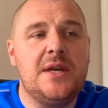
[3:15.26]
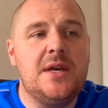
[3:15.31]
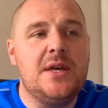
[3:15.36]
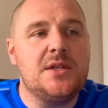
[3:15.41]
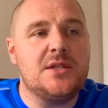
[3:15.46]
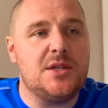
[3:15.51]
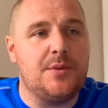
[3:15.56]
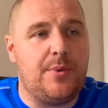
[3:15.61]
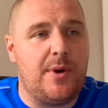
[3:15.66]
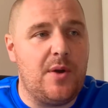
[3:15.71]

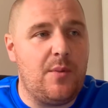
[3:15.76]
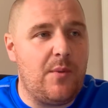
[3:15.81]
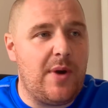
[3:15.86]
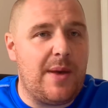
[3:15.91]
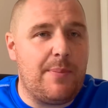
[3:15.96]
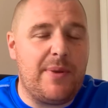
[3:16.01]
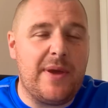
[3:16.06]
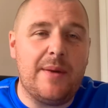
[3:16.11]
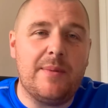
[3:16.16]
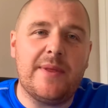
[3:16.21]
to the point
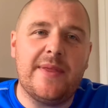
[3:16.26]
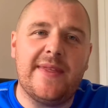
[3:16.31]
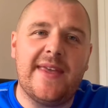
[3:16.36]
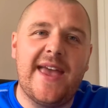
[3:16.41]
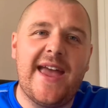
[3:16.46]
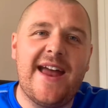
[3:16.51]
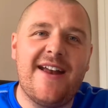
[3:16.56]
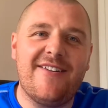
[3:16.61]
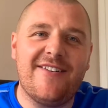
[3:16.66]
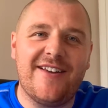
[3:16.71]
where people in the
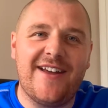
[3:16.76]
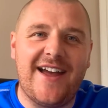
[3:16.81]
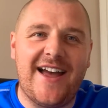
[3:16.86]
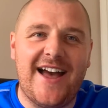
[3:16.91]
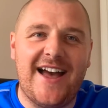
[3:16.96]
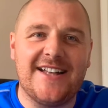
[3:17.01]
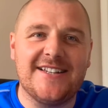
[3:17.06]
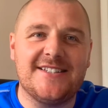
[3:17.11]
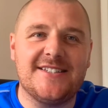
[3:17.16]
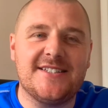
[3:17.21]
area
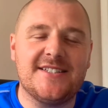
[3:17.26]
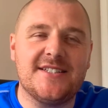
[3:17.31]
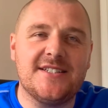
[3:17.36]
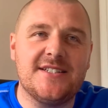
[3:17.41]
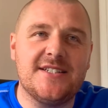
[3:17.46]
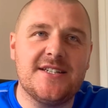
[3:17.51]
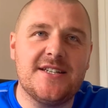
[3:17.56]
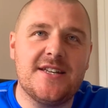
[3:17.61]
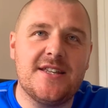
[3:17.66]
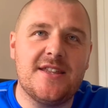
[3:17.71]
had
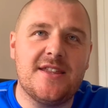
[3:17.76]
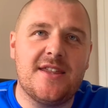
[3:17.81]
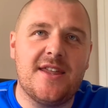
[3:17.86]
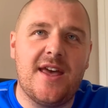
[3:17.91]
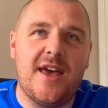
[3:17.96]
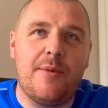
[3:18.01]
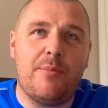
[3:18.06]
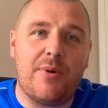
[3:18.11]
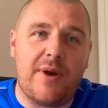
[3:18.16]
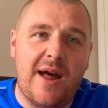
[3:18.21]

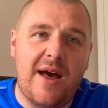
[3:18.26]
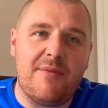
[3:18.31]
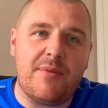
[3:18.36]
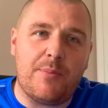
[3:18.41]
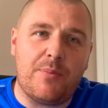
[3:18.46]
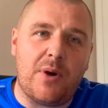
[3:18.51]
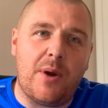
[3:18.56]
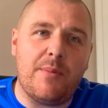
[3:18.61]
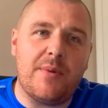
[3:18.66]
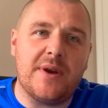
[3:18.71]
their private
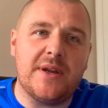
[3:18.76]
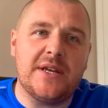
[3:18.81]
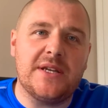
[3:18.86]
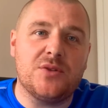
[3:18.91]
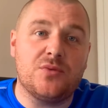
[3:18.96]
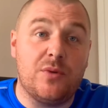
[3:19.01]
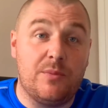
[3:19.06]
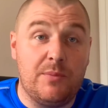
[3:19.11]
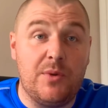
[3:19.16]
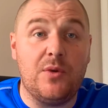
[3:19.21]
properties
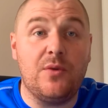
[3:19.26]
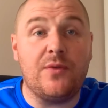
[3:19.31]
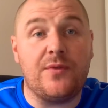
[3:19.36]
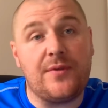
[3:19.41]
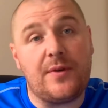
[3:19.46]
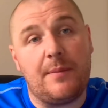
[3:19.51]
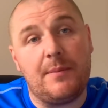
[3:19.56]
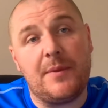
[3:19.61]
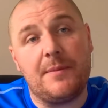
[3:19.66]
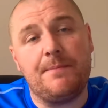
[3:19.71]
removed
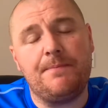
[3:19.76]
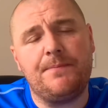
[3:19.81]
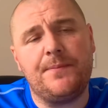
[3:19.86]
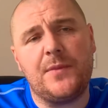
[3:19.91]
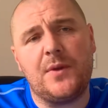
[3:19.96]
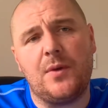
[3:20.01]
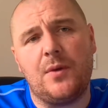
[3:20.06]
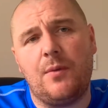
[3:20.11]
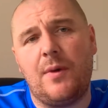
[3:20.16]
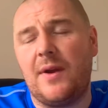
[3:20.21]
from them.
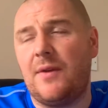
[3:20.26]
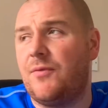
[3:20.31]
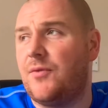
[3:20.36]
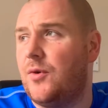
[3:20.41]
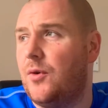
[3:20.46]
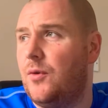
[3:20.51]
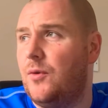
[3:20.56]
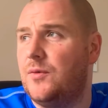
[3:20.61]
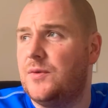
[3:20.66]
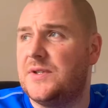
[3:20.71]
They went
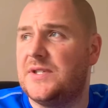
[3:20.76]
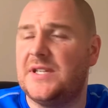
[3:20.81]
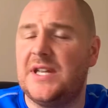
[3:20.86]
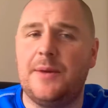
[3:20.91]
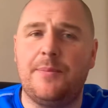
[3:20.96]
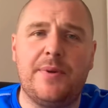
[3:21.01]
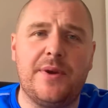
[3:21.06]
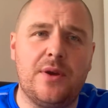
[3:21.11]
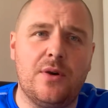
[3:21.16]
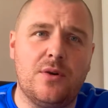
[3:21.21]
through
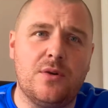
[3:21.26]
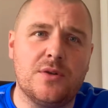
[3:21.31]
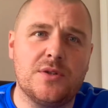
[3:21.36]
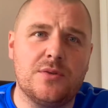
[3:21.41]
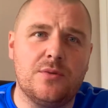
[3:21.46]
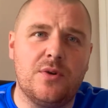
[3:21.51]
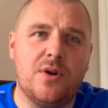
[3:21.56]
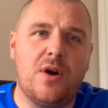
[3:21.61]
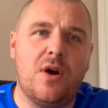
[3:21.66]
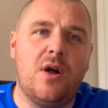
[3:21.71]
CPOs,
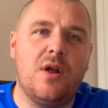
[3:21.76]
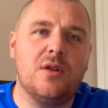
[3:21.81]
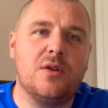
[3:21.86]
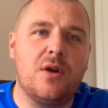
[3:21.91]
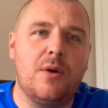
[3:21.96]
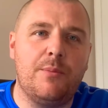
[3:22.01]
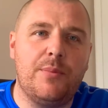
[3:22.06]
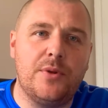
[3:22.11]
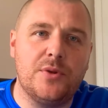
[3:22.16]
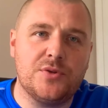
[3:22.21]
they were called
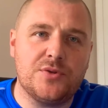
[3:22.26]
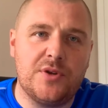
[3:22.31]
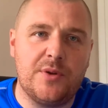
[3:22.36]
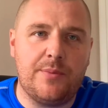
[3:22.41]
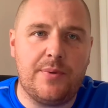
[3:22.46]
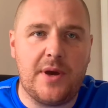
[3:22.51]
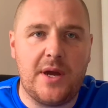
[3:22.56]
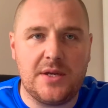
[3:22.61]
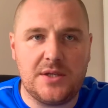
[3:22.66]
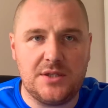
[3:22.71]
compulsory
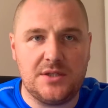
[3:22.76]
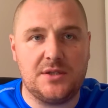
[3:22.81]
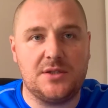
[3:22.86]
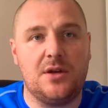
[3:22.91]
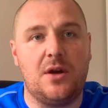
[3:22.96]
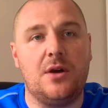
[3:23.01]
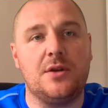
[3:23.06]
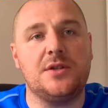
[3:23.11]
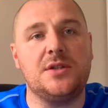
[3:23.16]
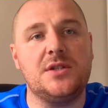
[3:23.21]
purchase
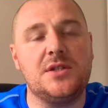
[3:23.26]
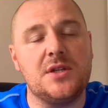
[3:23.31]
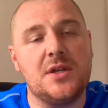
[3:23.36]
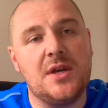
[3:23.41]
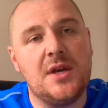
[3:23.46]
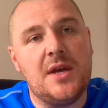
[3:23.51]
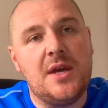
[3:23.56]
orders.